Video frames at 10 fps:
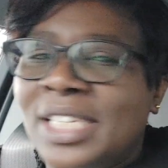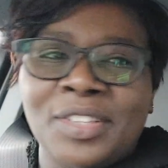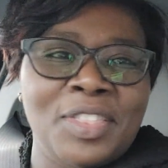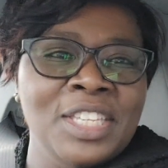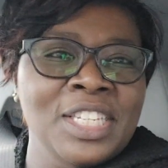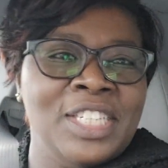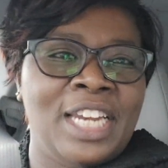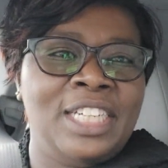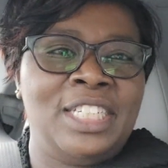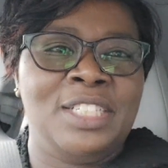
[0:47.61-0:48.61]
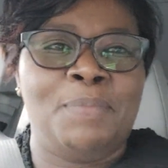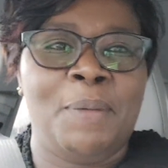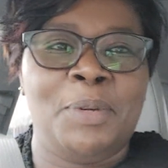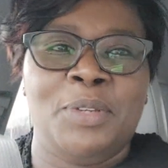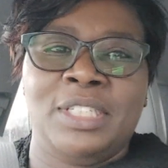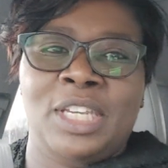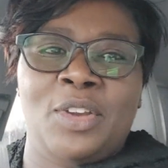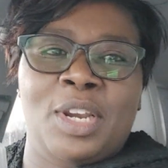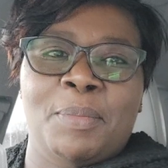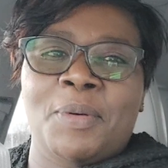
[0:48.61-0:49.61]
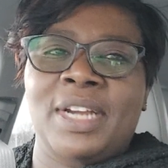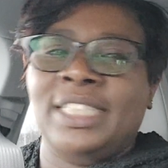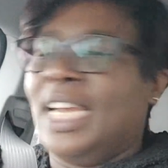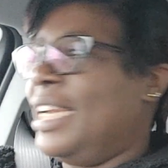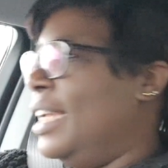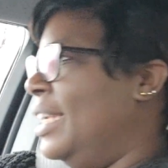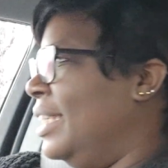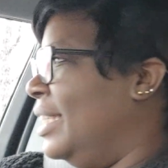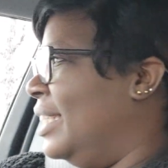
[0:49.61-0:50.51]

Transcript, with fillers: So this is Charity's Bubble USA, your number one channel.